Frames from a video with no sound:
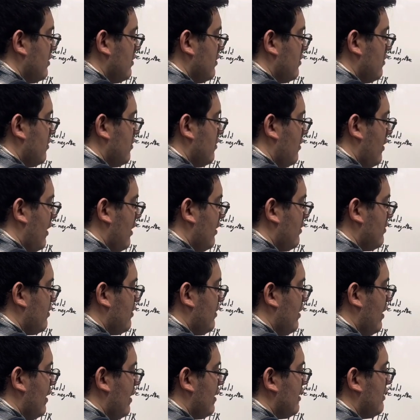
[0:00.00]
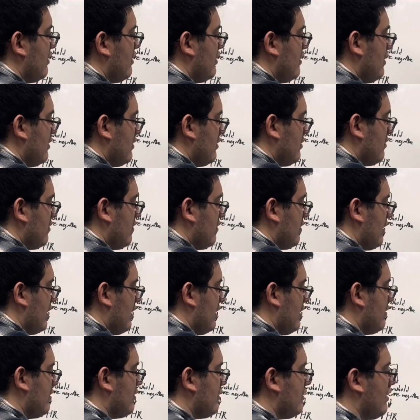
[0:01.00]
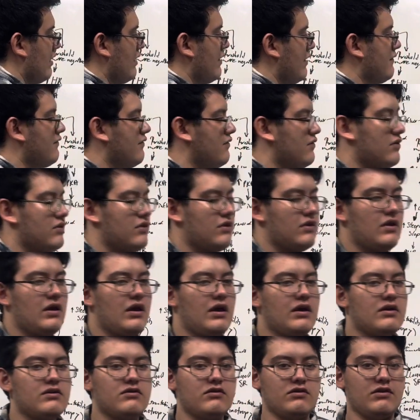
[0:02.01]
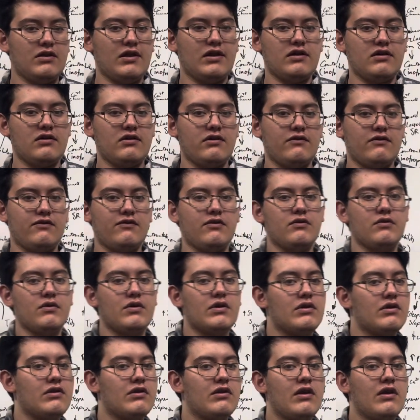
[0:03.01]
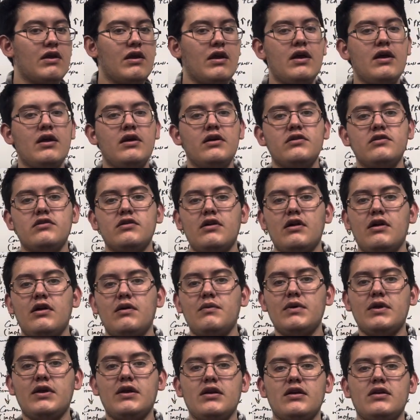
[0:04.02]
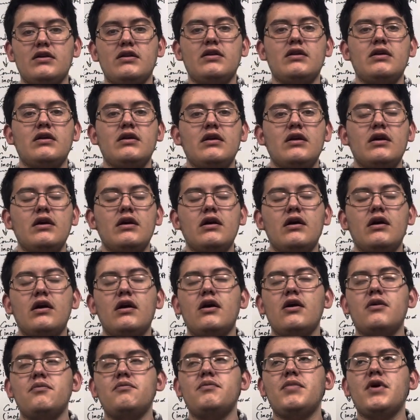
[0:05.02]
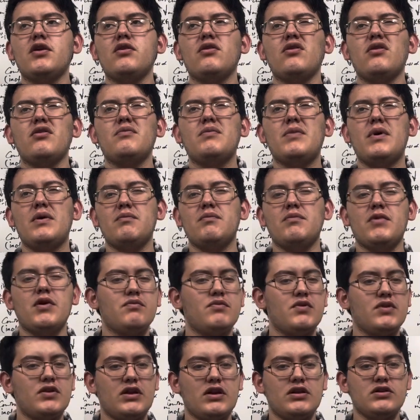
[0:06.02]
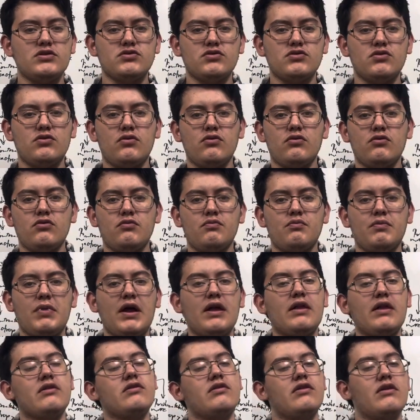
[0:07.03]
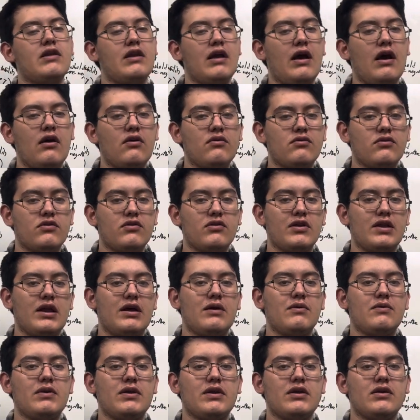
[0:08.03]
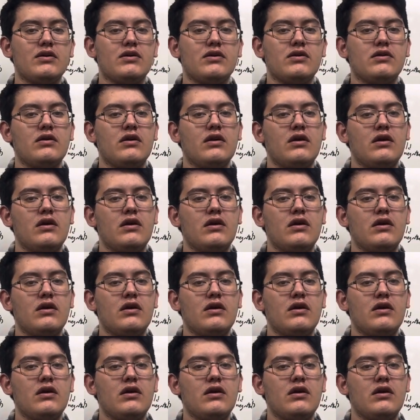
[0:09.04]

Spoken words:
to outside to the ECF or to the extracellular fluids, so that we can better our membrane potential or balance it out, so that we could